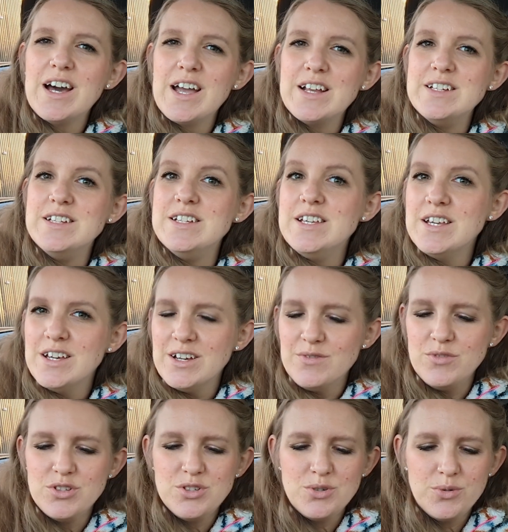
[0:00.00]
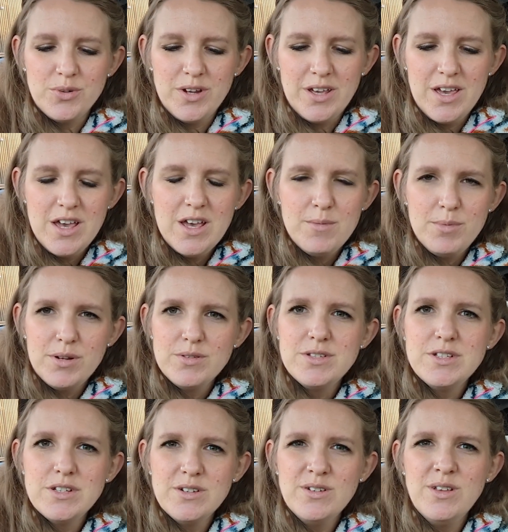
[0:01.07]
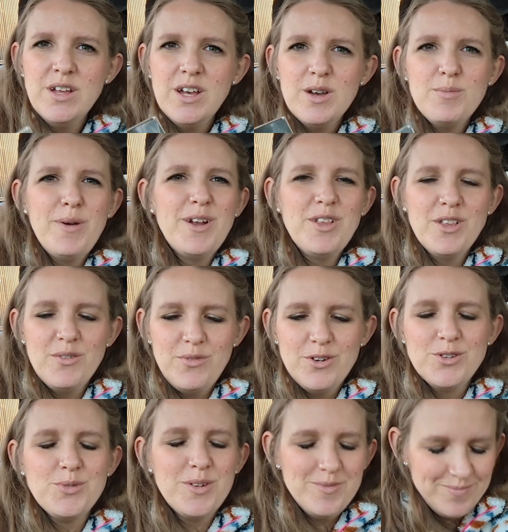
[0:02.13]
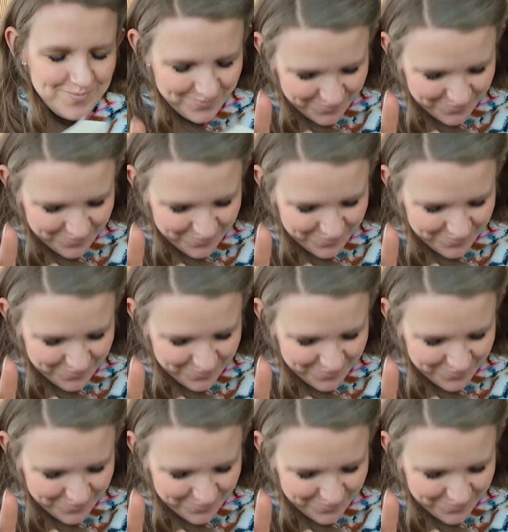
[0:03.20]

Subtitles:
idea of the story, but it was still better than the first one.